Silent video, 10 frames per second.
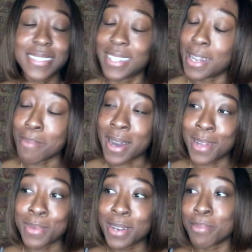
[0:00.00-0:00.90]
in the
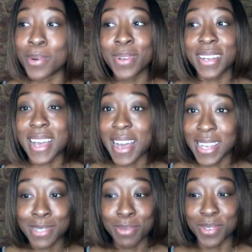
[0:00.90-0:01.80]
bottom of the boat in the
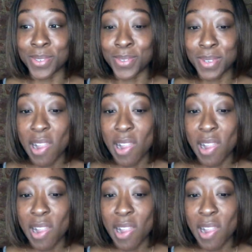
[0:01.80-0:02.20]
hospital.